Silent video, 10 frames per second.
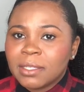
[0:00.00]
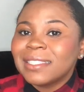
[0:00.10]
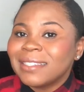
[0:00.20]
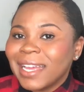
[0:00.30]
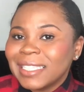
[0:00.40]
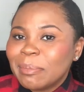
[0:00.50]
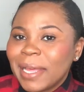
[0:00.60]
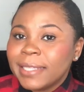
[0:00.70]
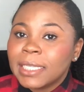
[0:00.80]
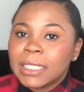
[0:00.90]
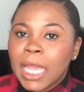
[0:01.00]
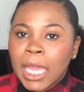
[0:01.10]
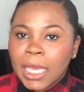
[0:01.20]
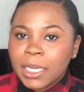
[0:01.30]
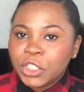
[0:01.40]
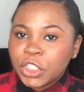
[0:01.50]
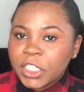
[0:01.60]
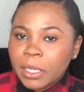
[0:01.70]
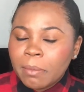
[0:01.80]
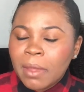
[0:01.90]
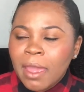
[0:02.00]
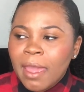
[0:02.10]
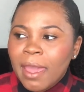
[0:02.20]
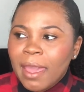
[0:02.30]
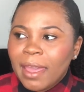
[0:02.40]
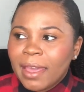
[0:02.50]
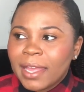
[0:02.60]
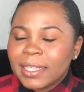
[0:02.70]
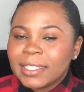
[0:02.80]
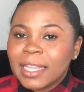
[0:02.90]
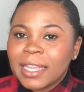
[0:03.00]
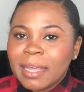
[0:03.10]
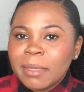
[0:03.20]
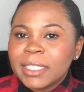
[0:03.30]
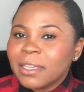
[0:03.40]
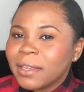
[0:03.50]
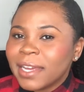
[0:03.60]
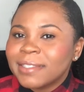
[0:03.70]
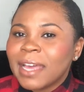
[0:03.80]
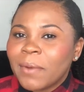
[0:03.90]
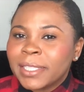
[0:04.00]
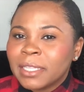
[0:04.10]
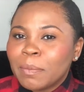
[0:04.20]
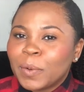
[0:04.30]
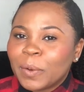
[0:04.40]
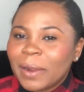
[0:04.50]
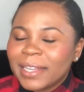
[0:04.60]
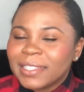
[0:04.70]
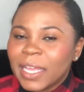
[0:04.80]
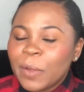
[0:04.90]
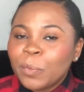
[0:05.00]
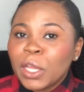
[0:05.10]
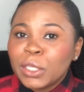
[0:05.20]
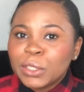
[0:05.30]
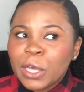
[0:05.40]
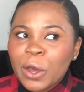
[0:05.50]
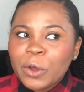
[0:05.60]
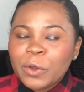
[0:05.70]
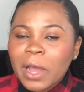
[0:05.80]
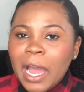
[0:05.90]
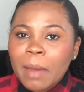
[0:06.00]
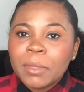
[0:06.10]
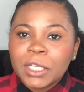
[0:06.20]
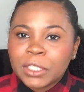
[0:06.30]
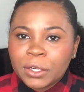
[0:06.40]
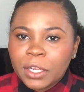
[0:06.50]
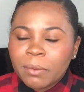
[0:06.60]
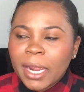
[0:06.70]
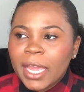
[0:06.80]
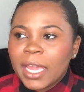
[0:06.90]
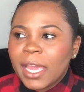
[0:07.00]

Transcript: This next place is a hidden gem, and let me tell you guys how I stumbled across it. So I'm an attorney, right?